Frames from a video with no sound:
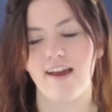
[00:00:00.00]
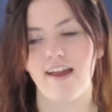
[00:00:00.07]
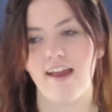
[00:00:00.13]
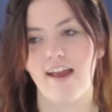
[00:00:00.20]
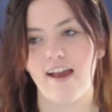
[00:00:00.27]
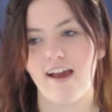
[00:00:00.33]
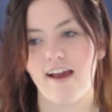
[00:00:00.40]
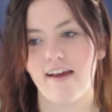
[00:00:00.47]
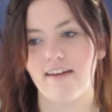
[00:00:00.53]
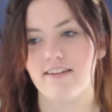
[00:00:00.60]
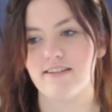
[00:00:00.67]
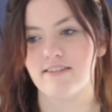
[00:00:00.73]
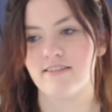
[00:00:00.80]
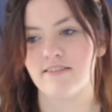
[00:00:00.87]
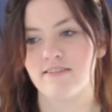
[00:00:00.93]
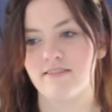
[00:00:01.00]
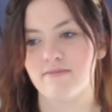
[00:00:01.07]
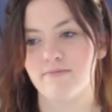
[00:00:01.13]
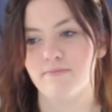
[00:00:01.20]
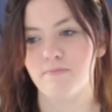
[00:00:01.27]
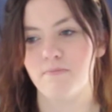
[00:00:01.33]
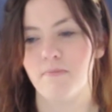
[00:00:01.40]
and
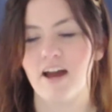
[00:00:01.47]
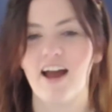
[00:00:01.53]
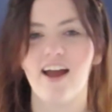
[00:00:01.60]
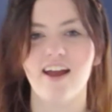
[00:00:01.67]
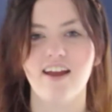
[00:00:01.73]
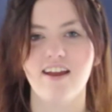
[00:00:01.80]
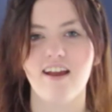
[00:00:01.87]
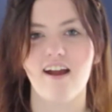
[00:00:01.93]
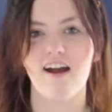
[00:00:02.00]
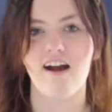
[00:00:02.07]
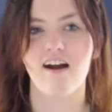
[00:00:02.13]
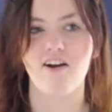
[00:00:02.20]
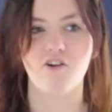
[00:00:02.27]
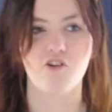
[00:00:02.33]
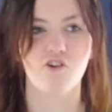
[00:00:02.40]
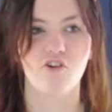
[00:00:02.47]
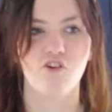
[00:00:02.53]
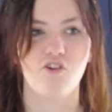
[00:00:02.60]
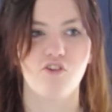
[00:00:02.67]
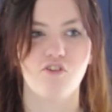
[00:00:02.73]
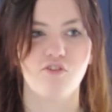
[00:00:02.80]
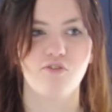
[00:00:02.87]
my
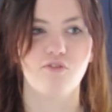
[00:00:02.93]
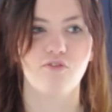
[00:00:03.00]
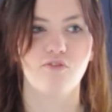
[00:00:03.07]
uncle